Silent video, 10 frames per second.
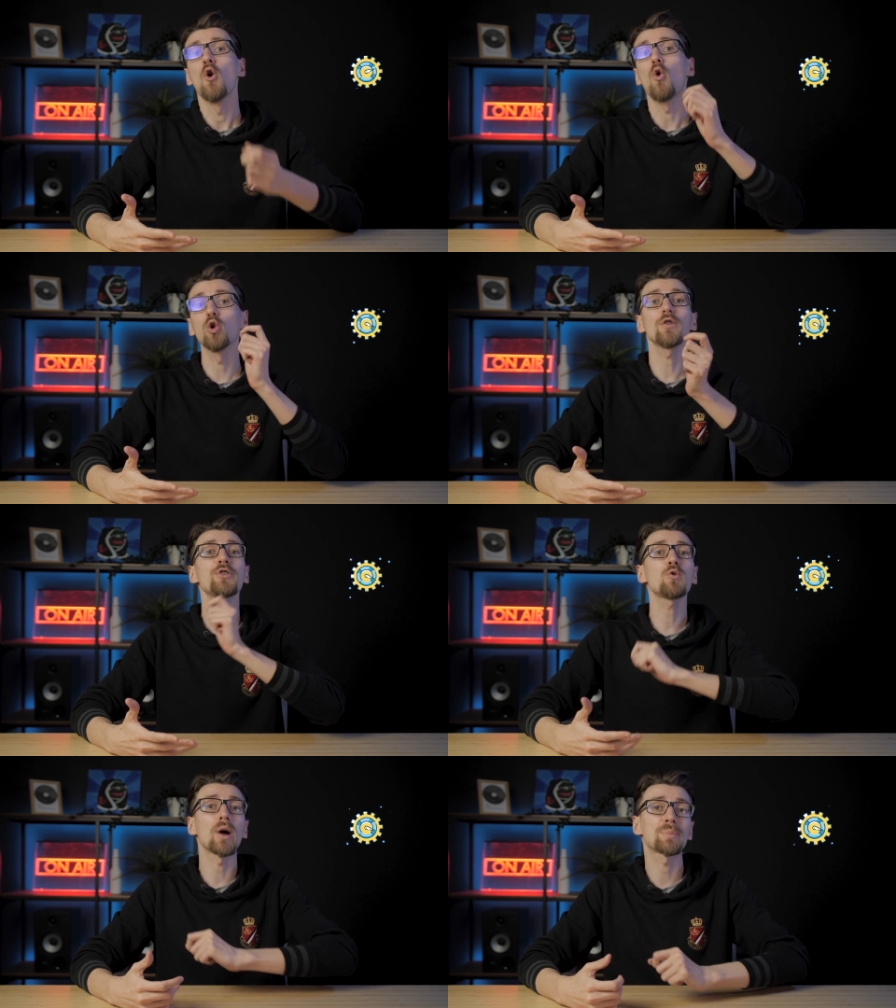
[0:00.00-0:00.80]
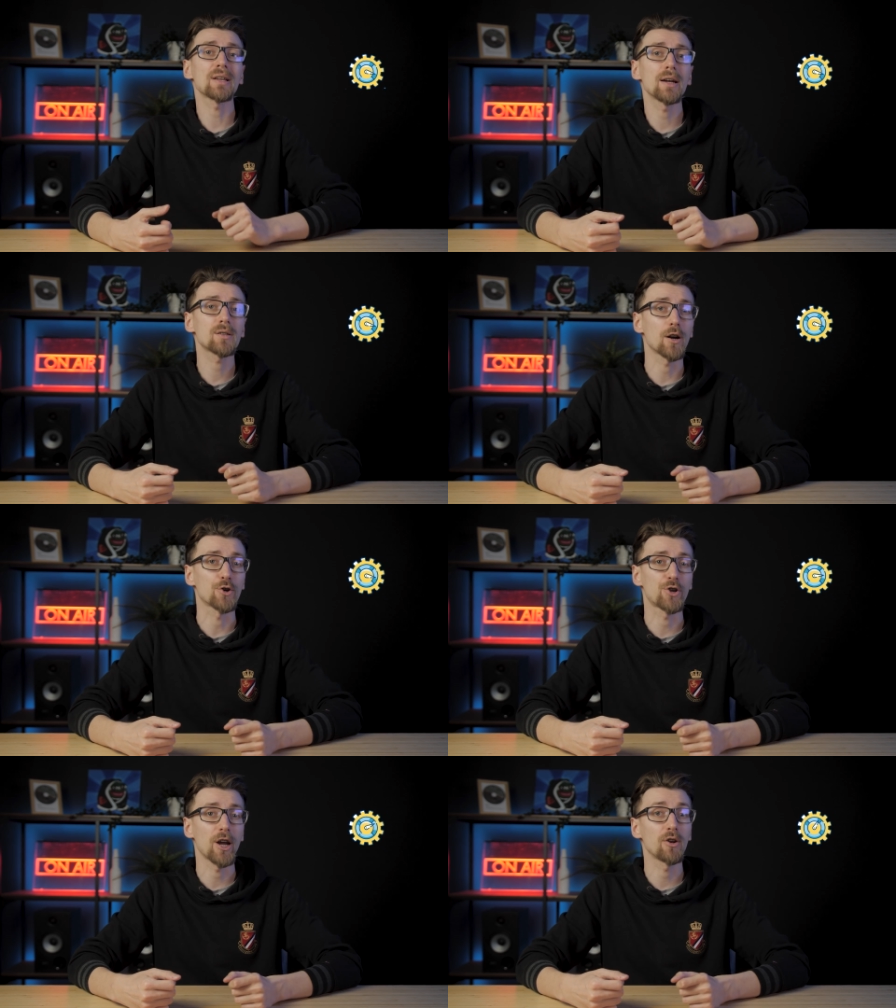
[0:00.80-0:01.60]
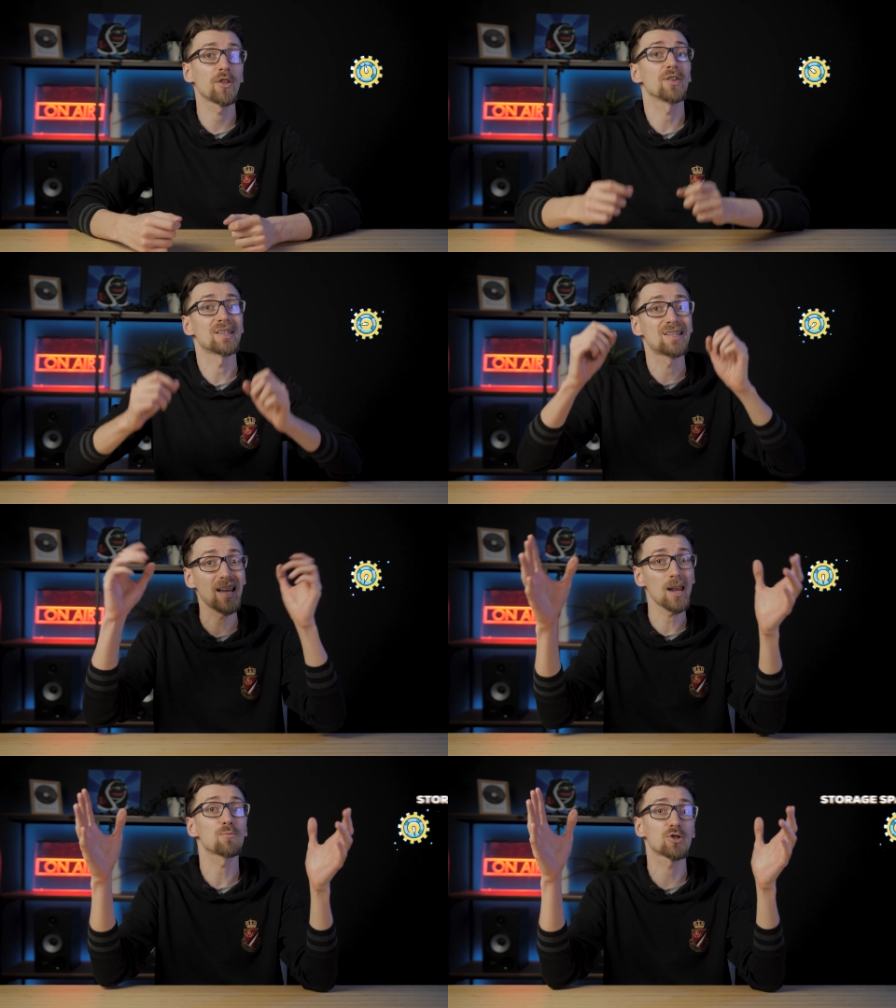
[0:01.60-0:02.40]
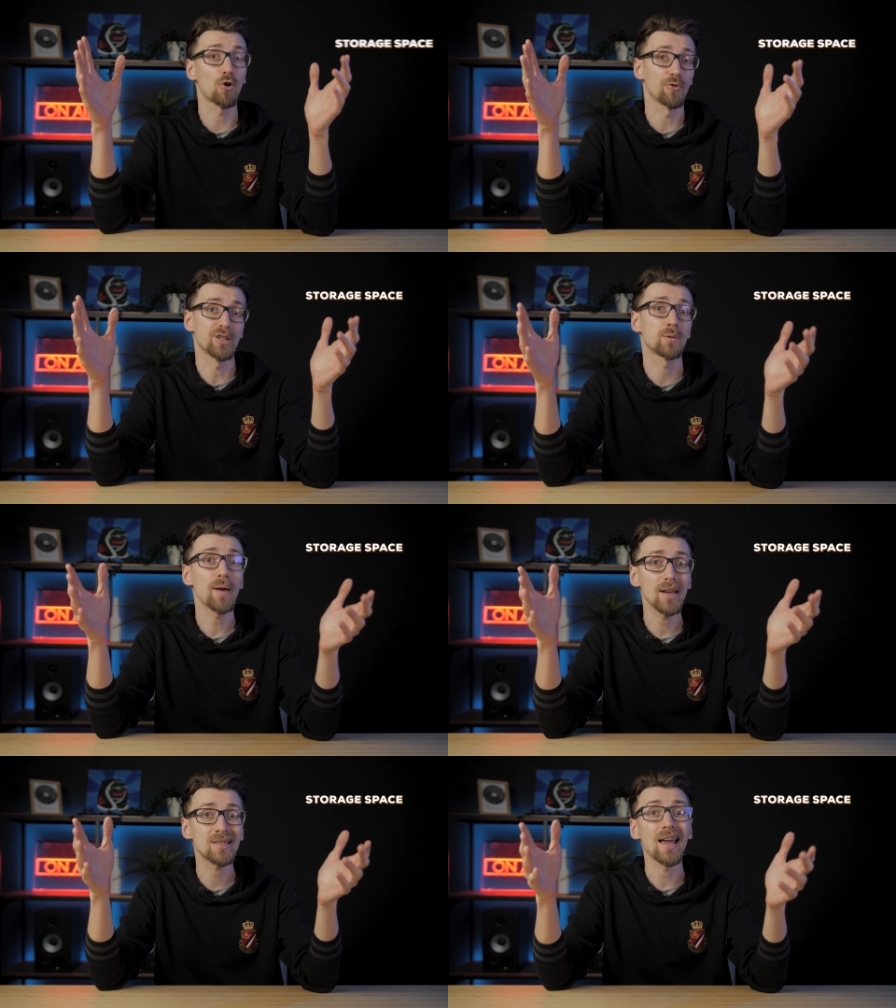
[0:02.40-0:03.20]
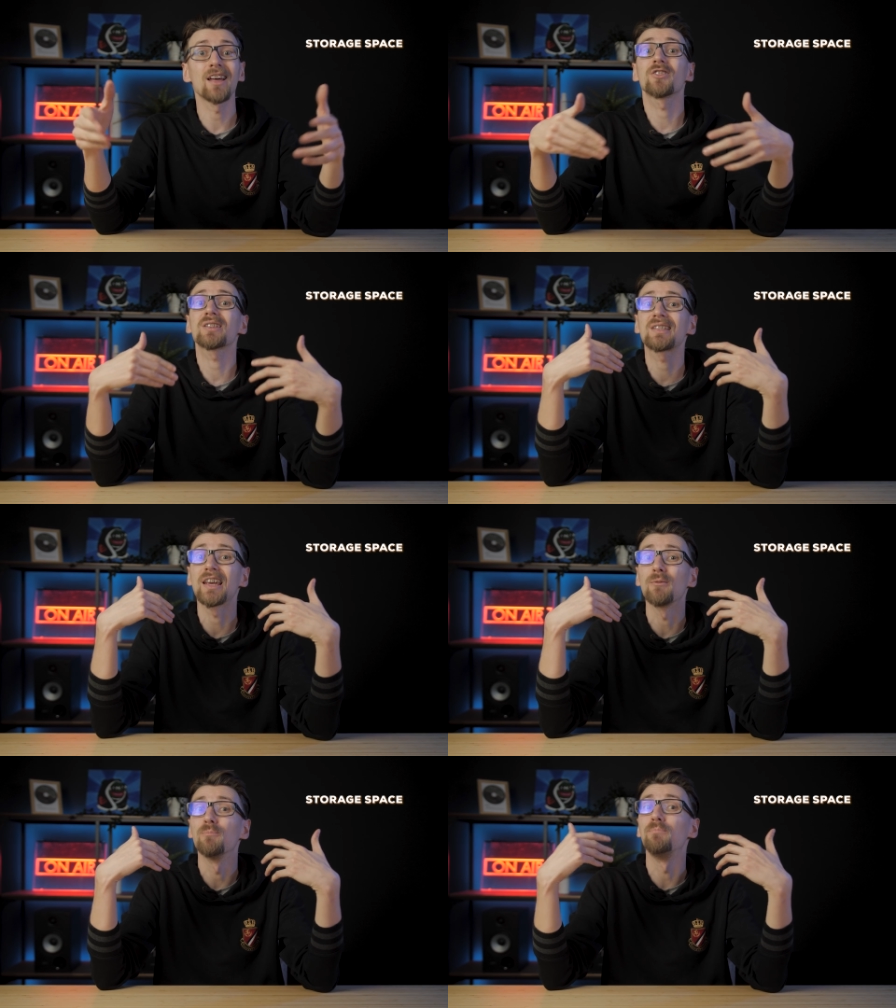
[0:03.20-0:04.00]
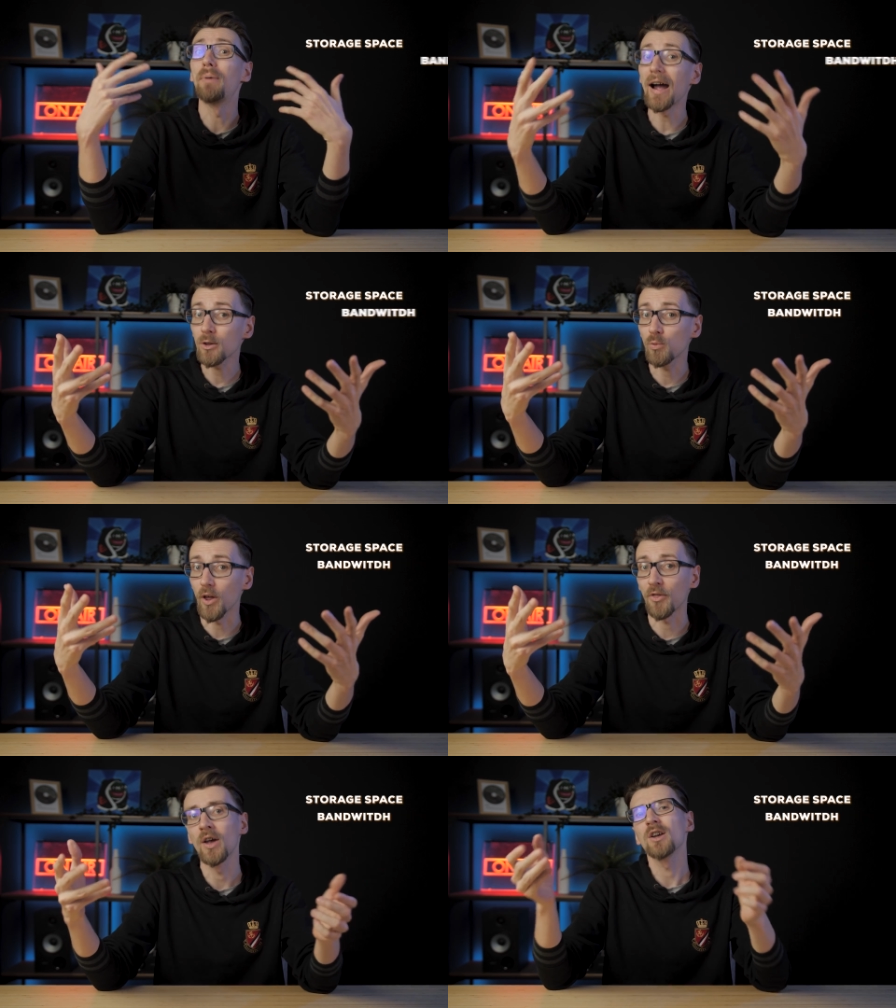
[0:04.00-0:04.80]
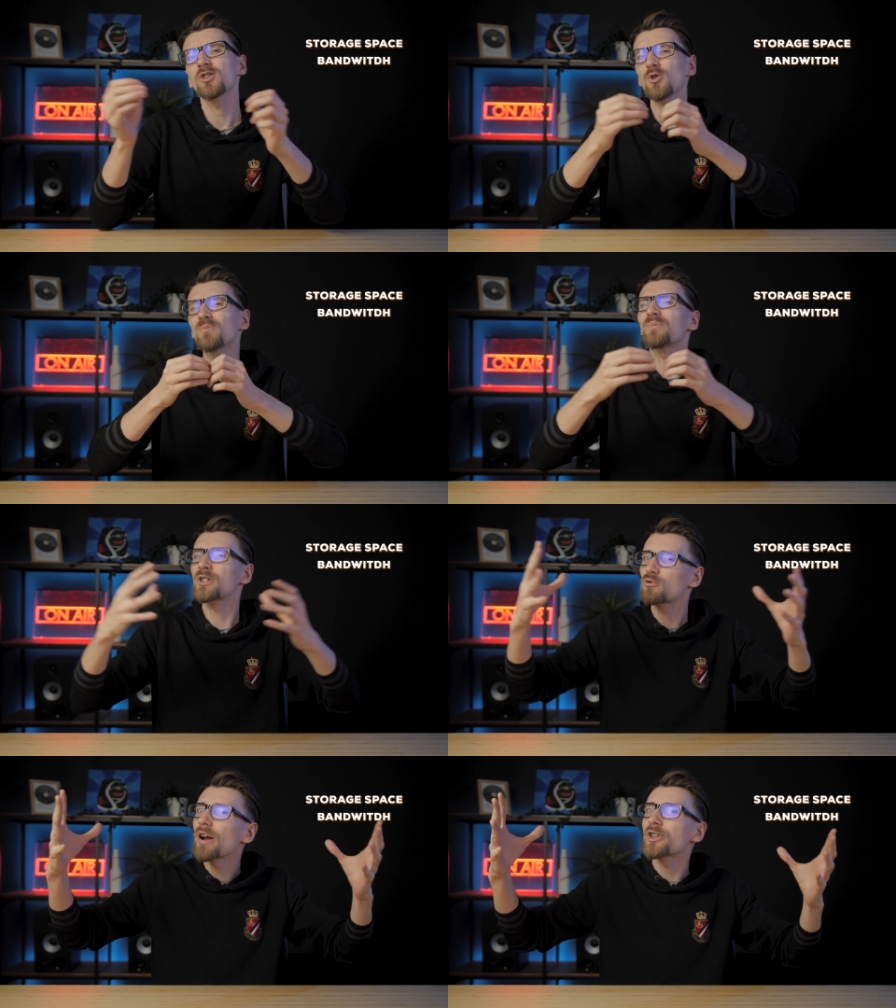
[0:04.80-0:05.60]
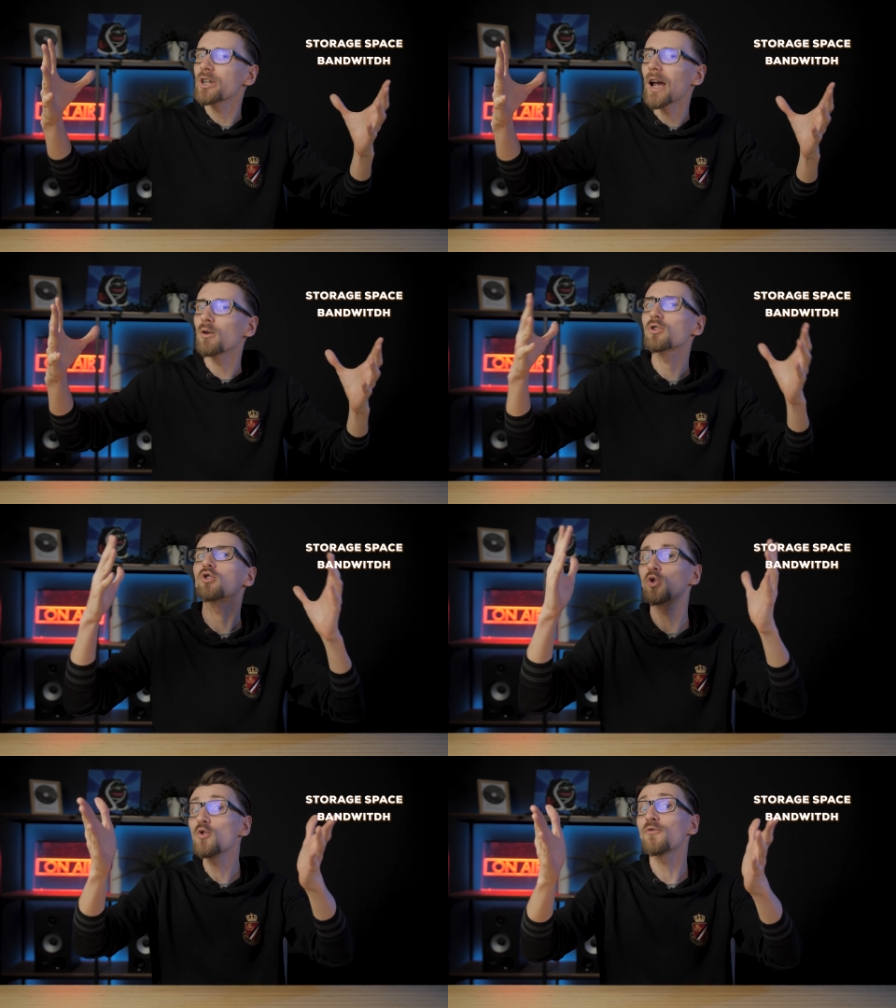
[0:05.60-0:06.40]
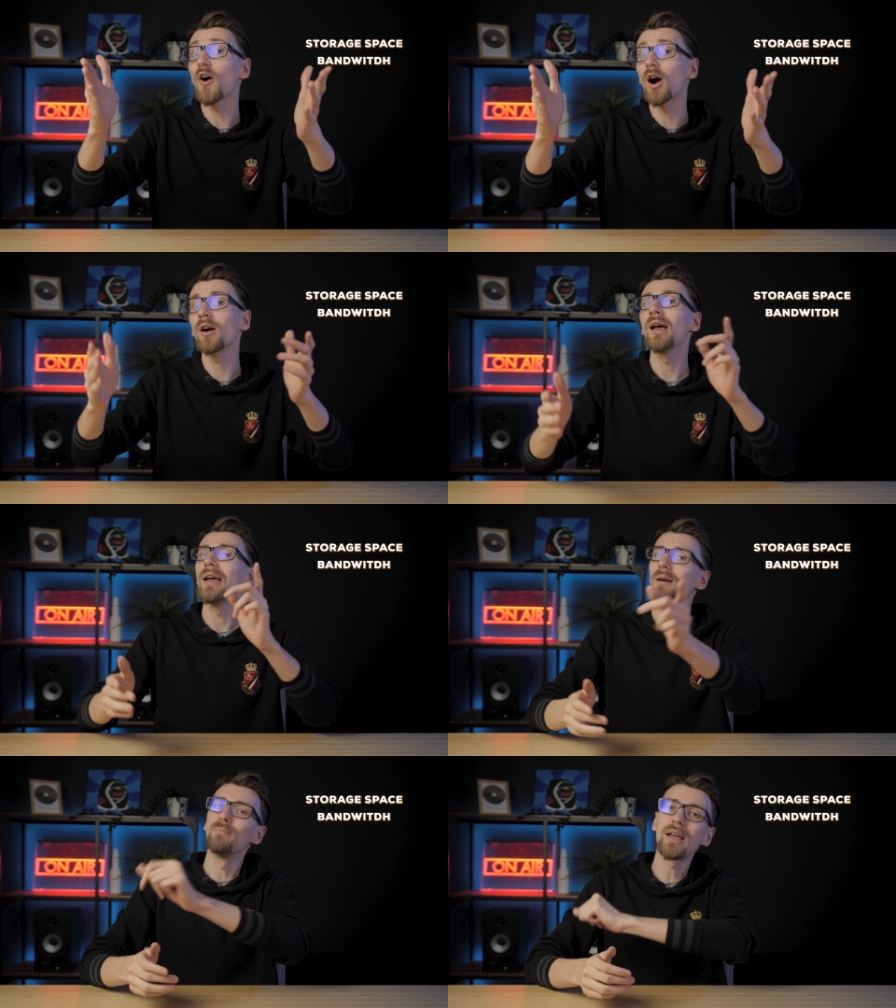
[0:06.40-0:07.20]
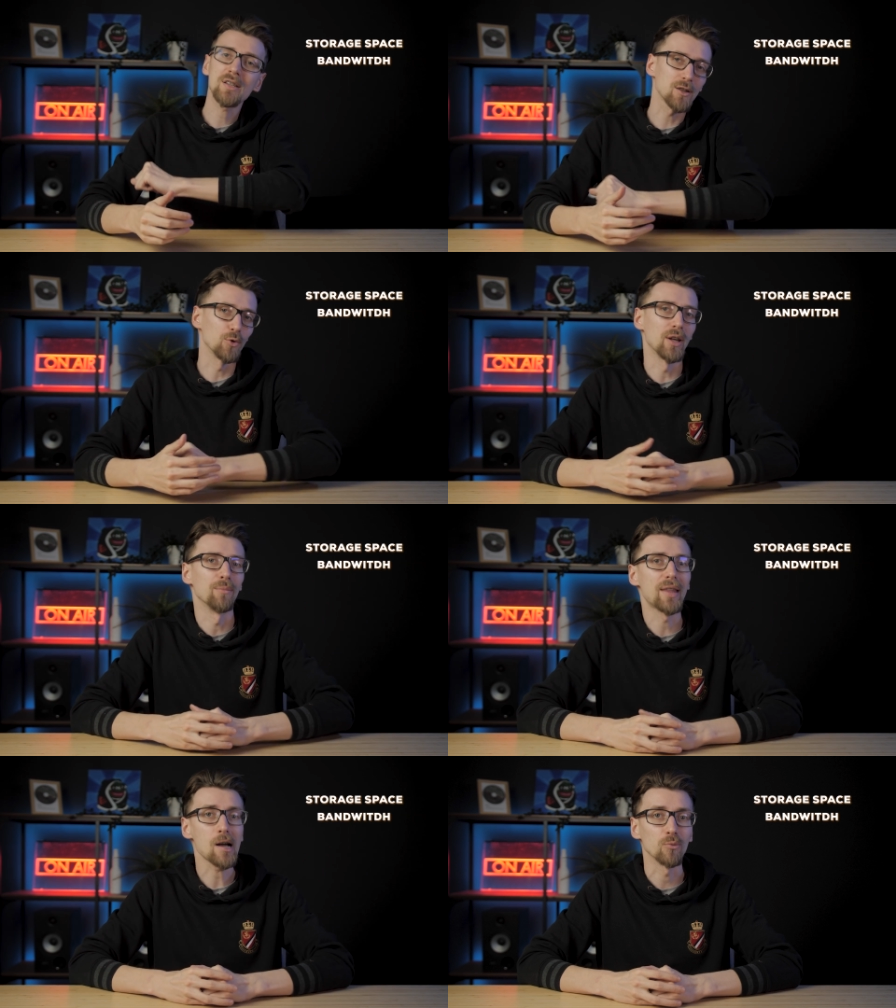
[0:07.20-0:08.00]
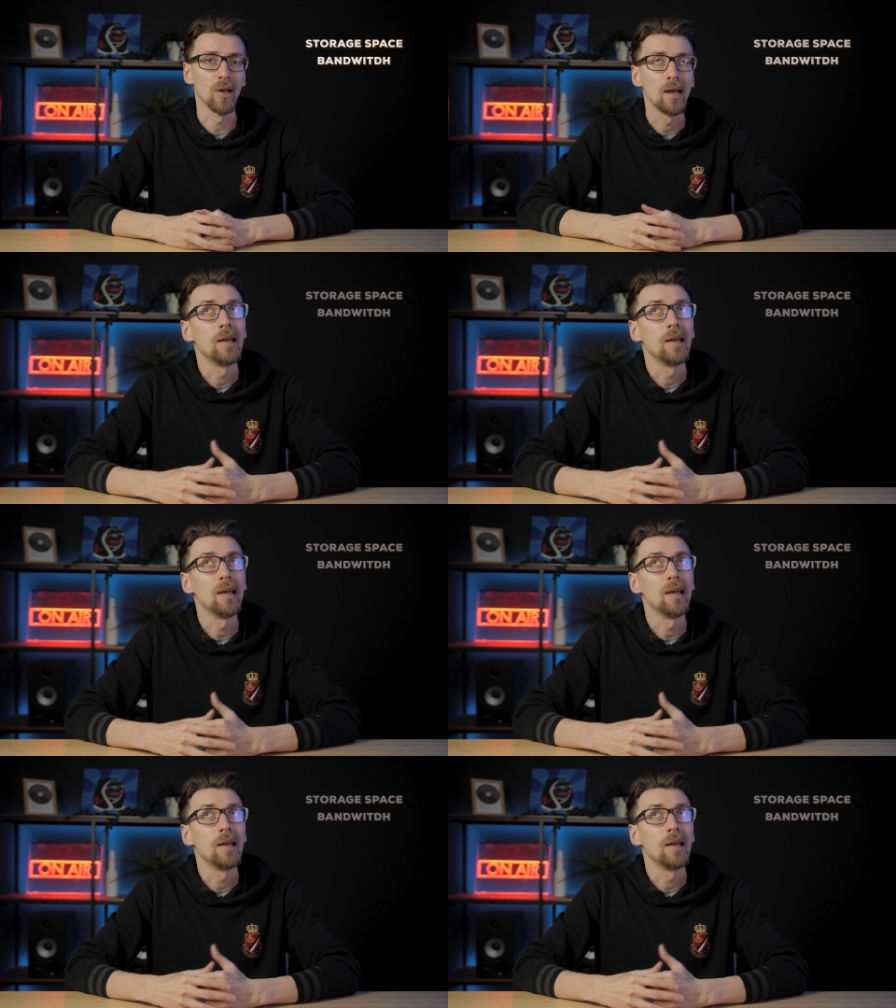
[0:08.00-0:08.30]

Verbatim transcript: All of your websites are sharing the same storage space and the same bandwidth, so stretching out too far may slow them down.